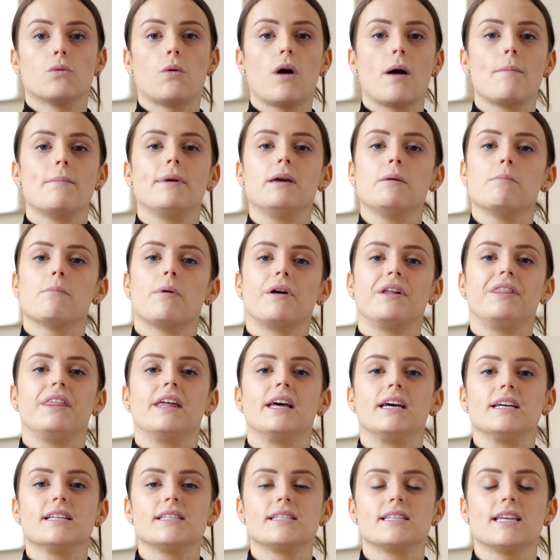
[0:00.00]
what I mean by
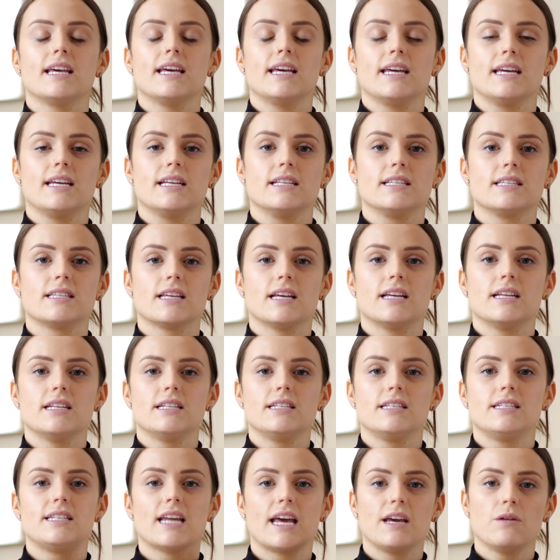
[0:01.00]
this is
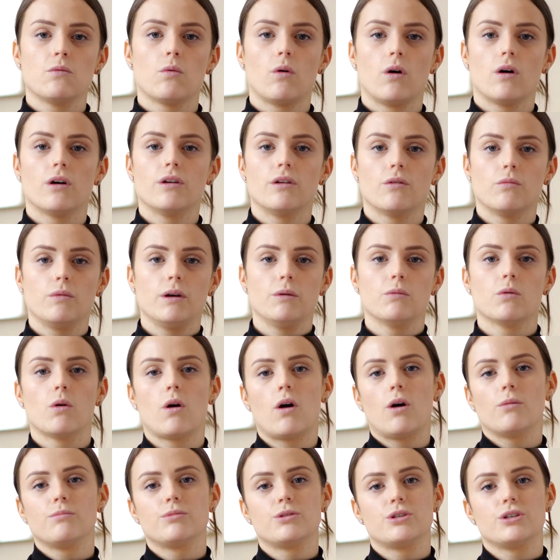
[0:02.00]
day one, we will
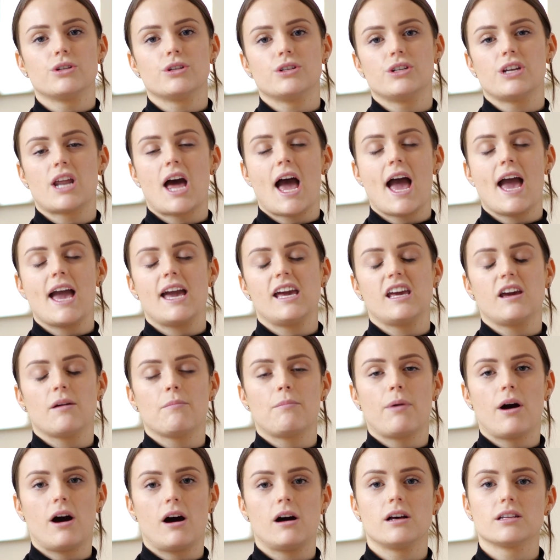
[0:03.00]
option a
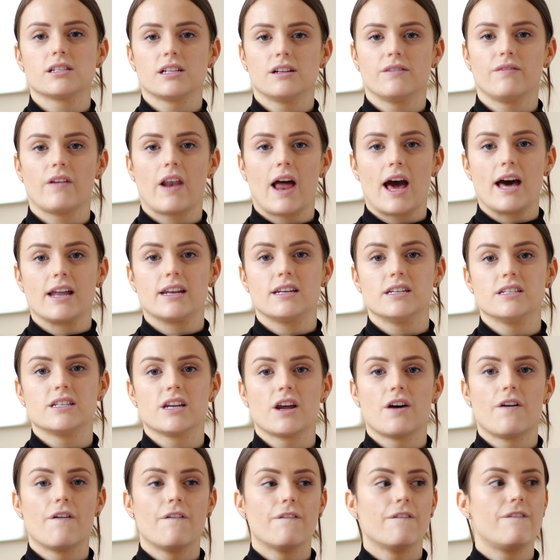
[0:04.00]
parcel of land.
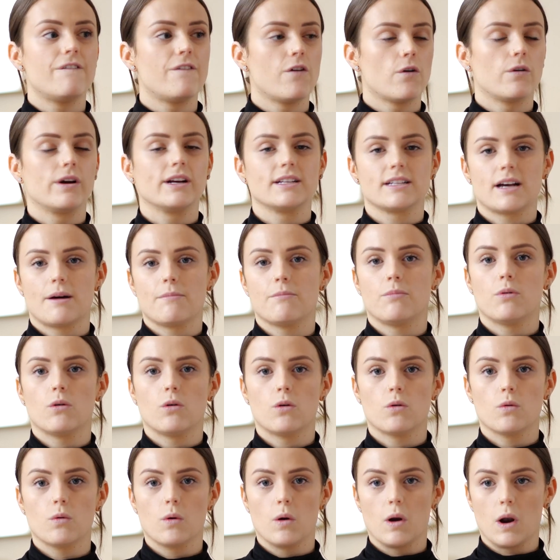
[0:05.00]
For
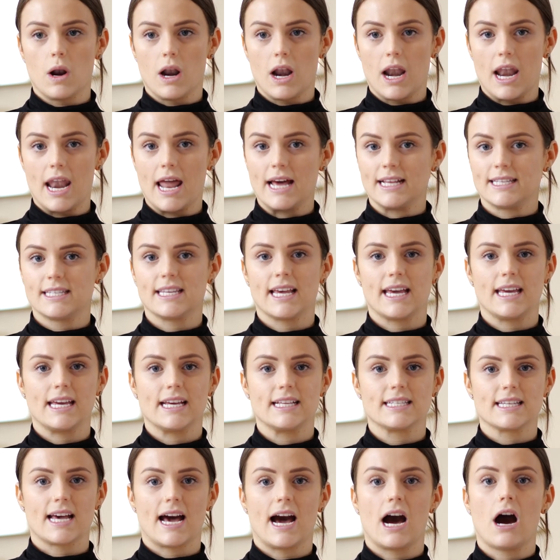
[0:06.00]
example, let's say
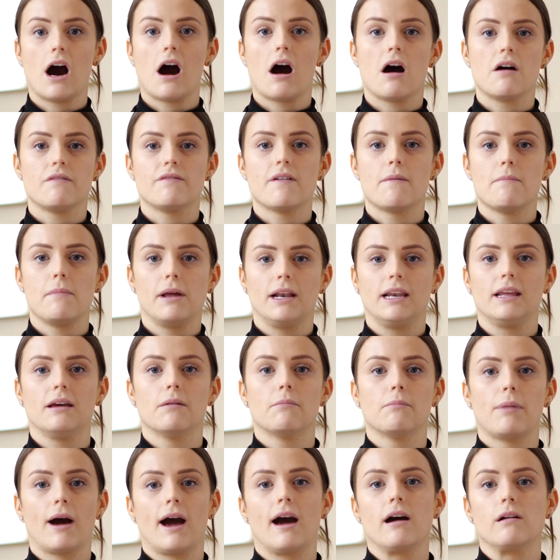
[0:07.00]
it's at
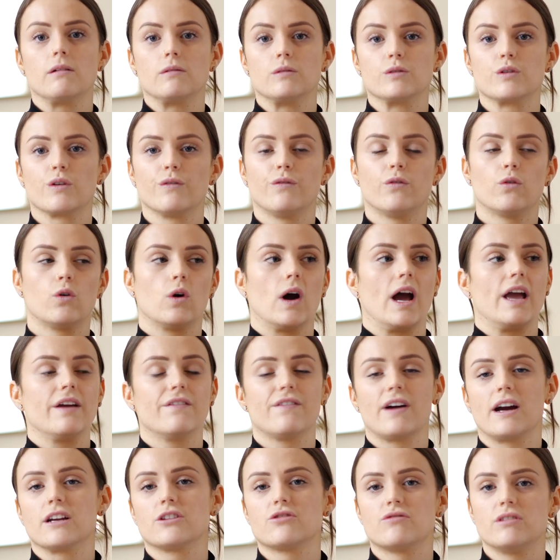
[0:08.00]
£500,000 for a
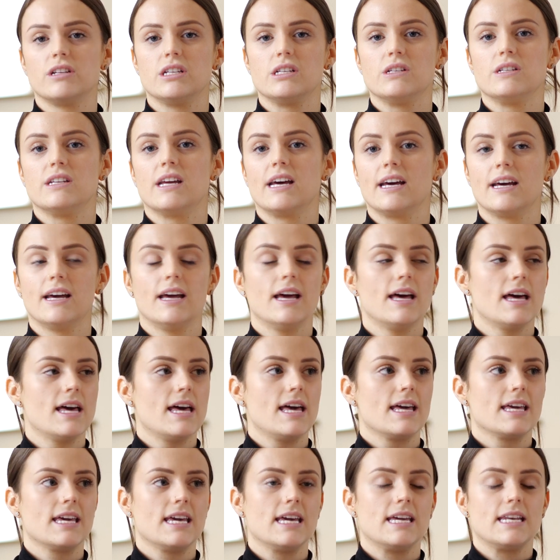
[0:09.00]
factory unit
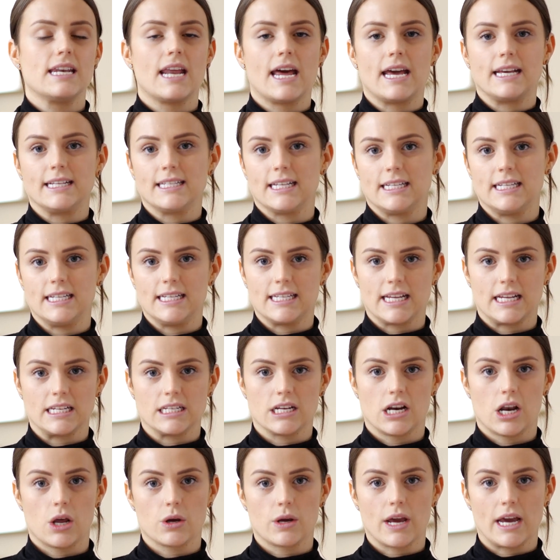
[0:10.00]
in a city
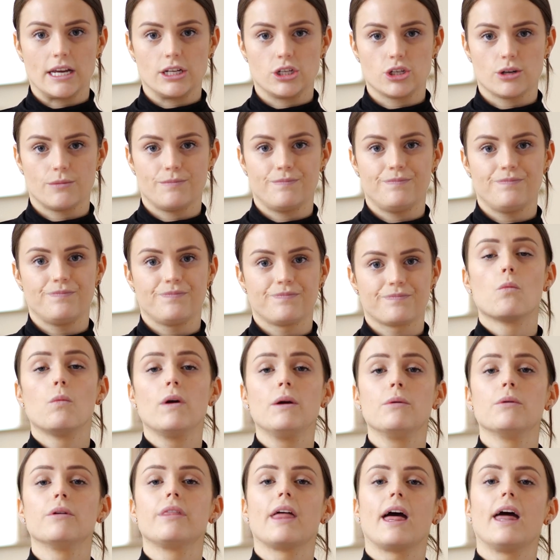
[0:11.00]
centre location.
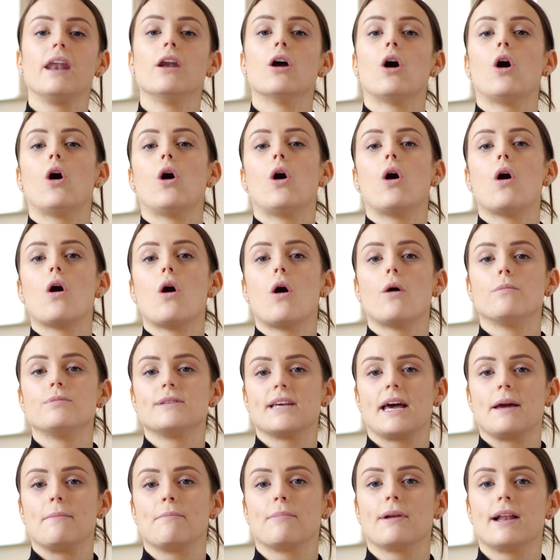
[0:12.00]
We will then
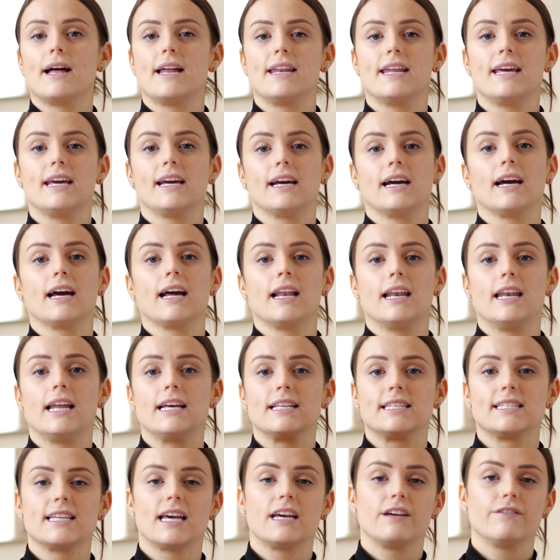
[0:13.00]
obtain planning,
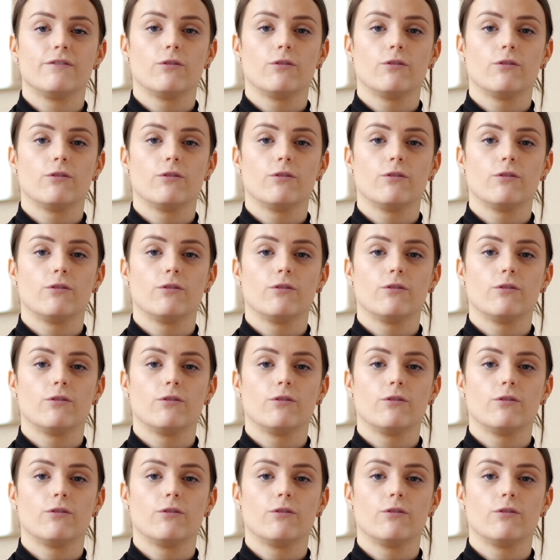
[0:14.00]
let's say